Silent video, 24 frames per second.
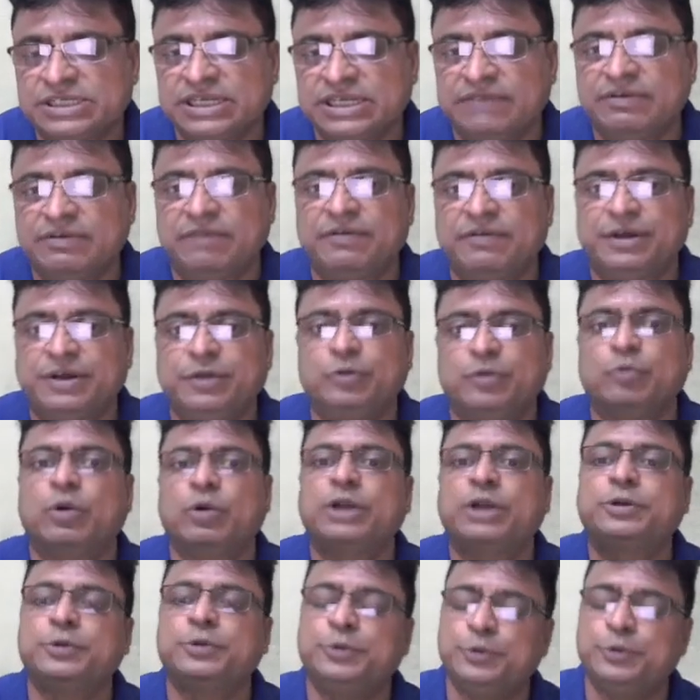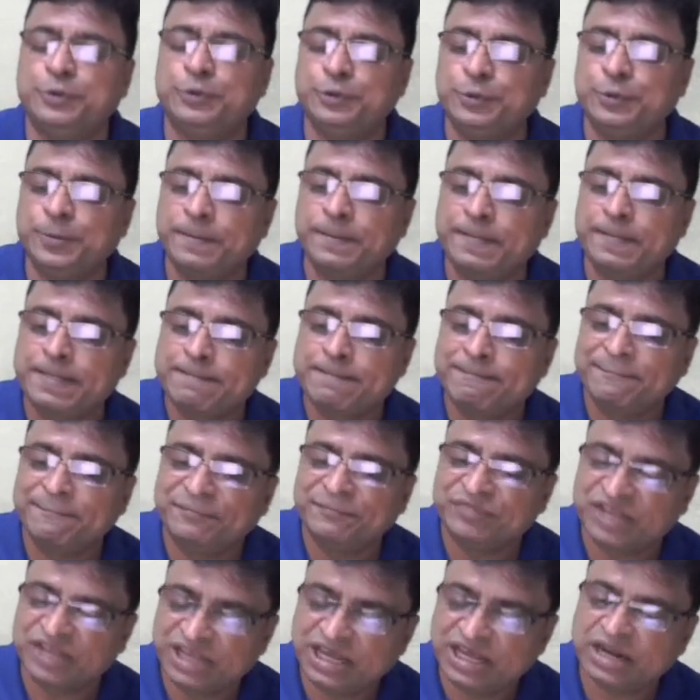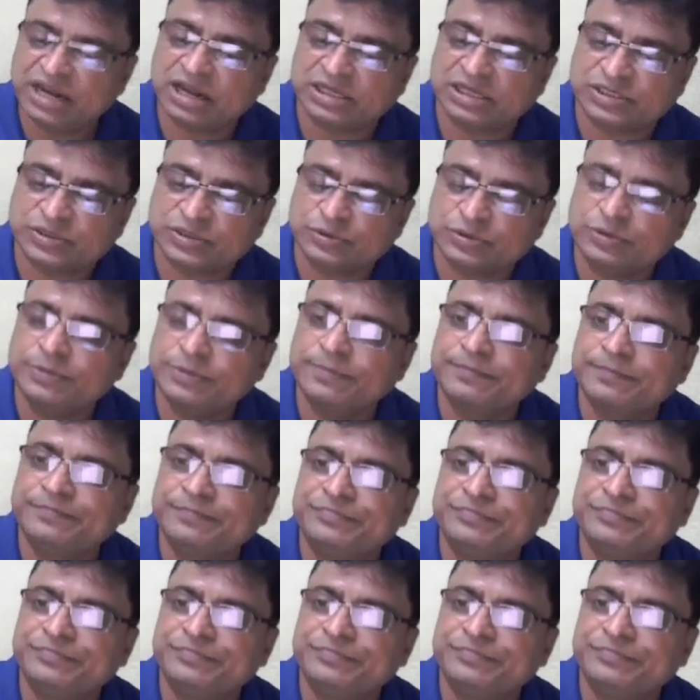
given for you, what to do? Here also,